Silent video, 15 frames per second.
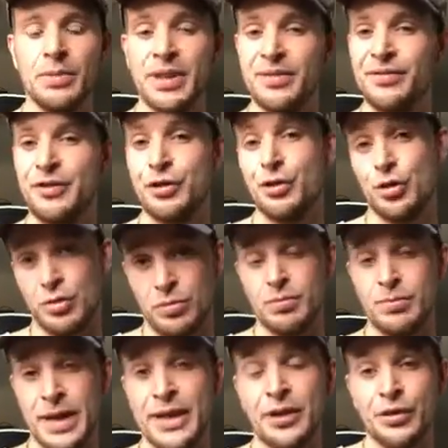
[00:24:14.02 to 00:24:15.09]
if you're
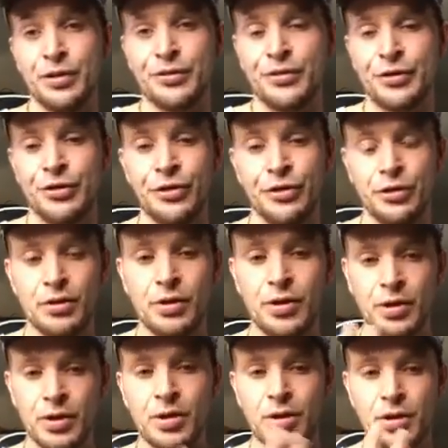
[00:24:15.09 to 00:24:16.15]
man enough to
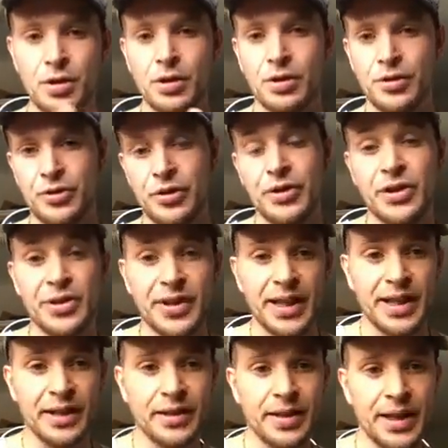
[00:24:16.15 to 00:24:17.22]
do the
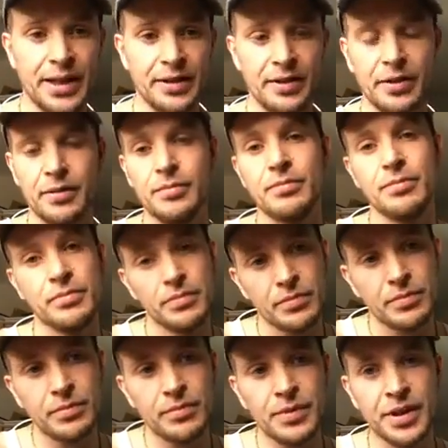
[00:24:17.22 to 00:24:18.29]
thing, then,
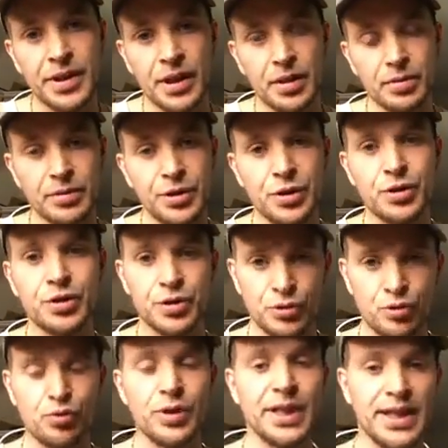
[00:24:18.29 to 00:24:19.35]
you
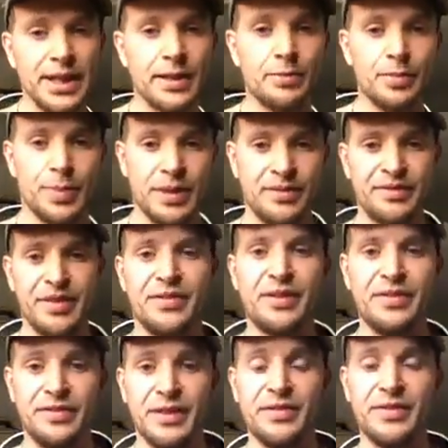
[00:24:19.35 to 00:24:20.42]
should really be
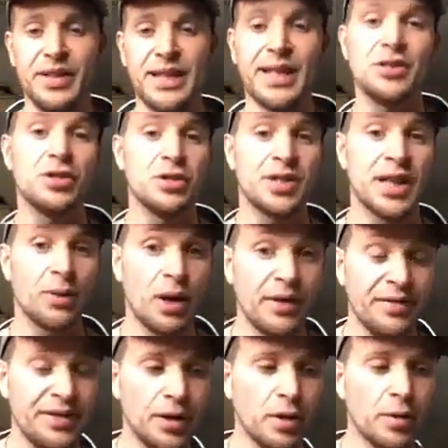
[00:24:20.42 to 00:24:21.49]
50-50. That's just how
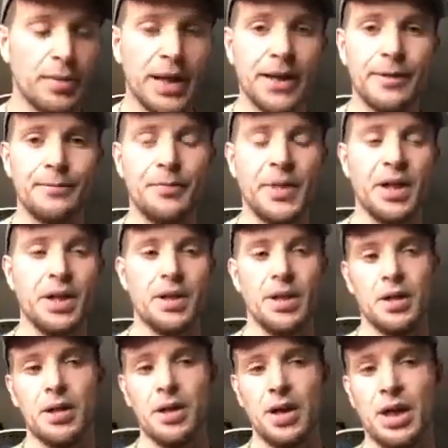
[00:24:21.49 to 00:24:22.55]
I feel about it.
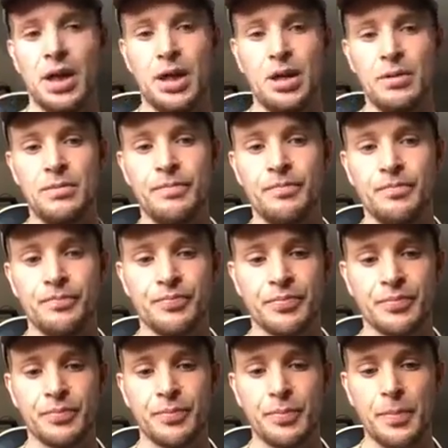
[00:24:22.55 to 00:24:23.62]

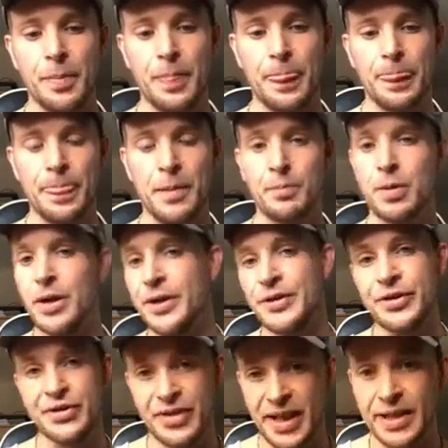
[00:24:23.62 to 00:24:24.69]
But I
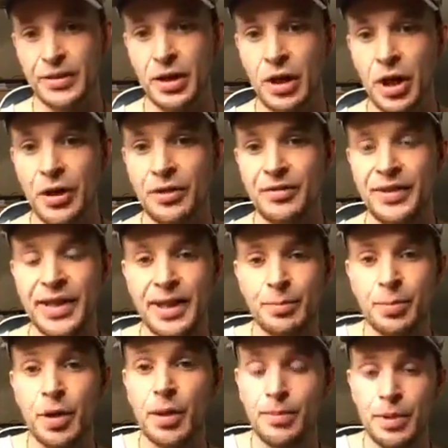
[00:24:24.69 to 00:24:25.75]
understand a lot of the
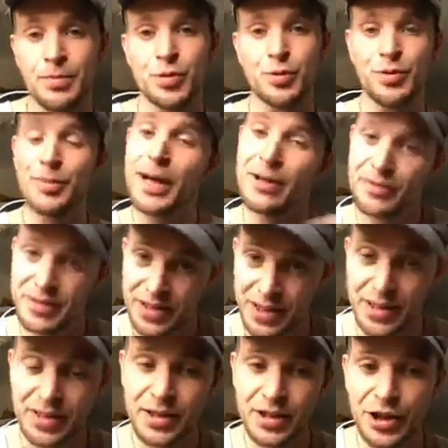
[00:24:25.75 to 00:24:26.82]
problems with
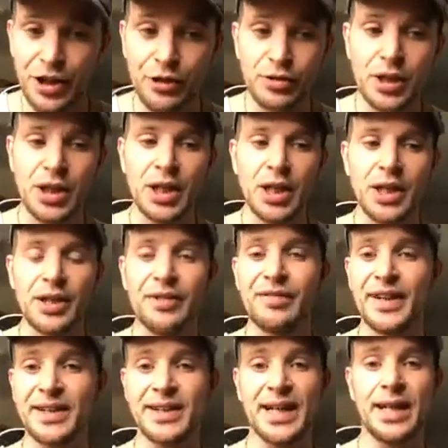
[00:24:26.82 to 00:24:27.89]
parenting, the
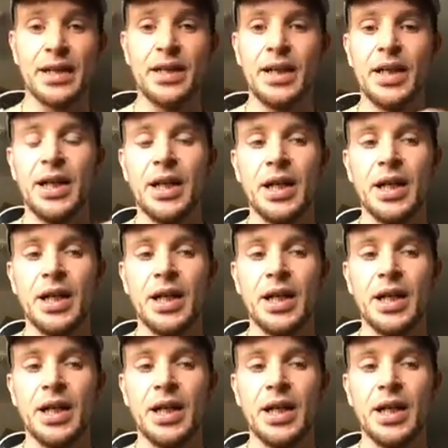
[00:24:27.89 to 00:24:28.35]
fact that